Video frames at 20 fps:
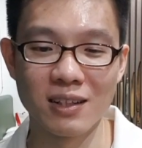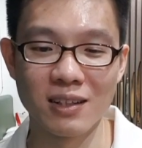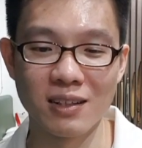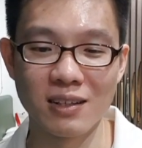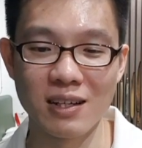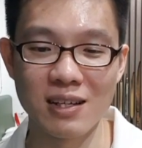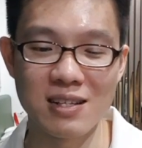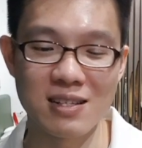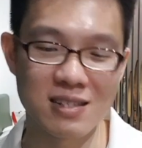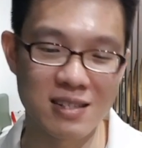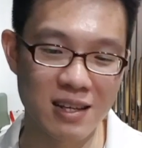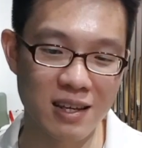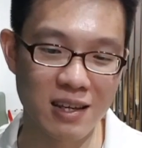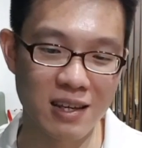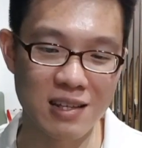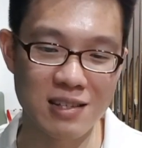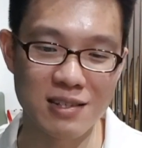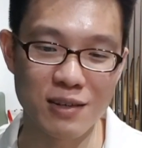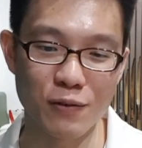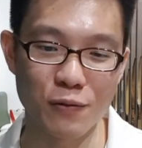They say
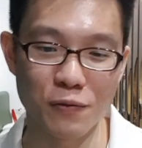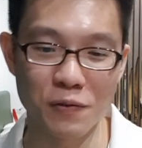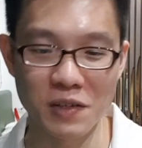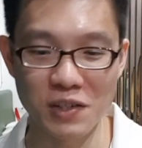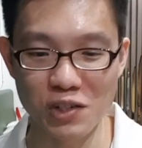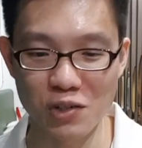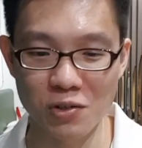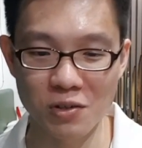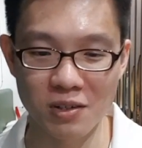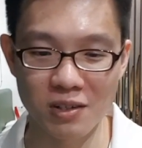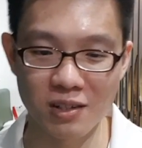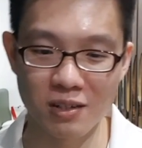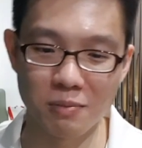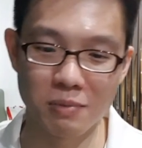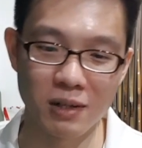it's a feature,